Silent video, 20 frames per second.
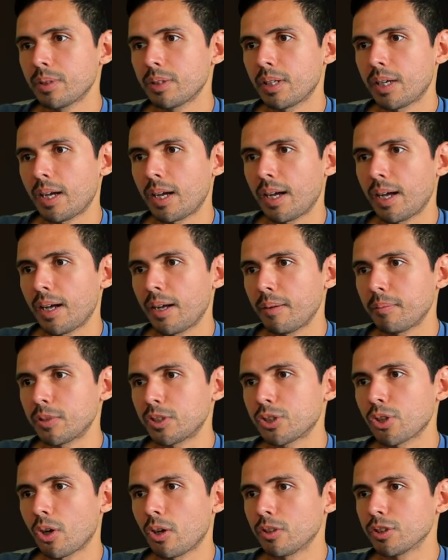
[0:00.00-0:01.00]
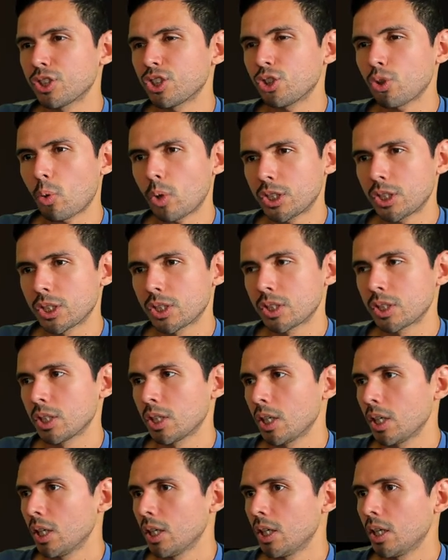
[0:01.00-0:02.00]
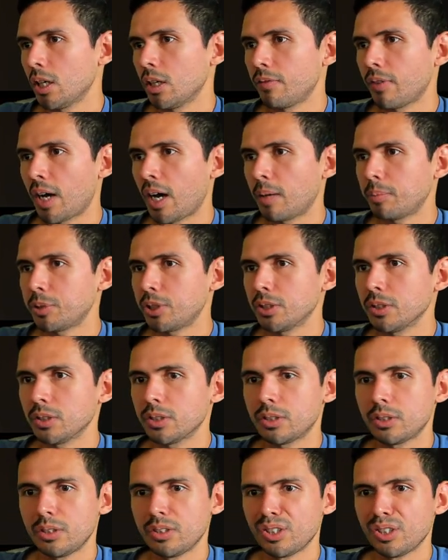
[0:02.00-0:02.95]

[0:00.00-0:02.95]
There's all sorts of options.